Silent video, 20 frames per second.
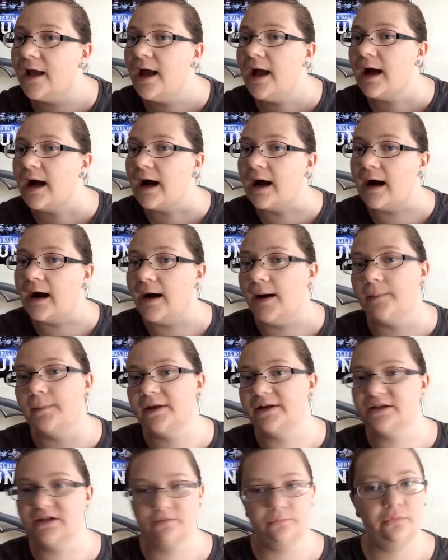
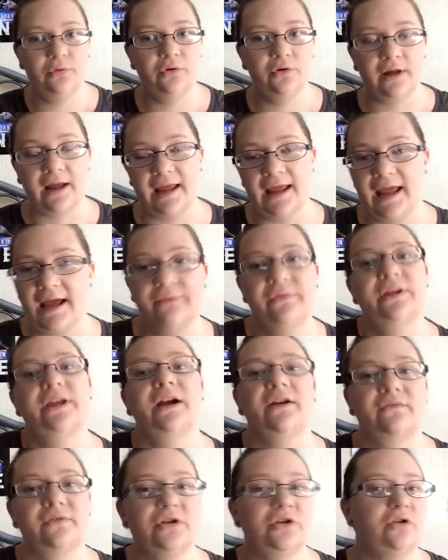I didn't put a heavy
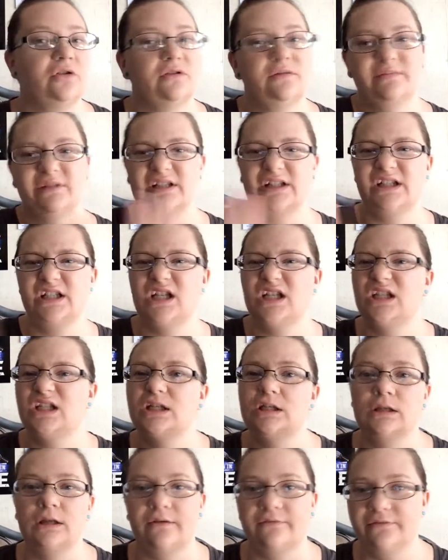coverage on it, but it's
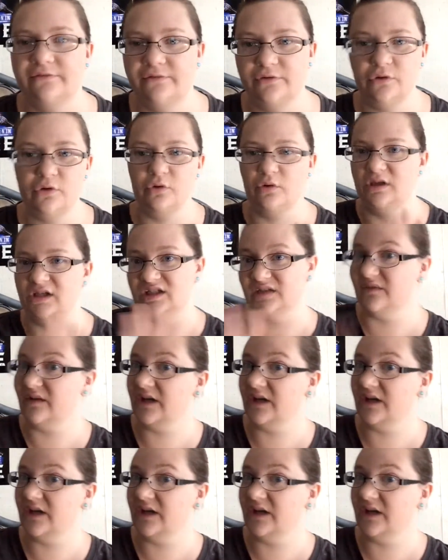just enough to do this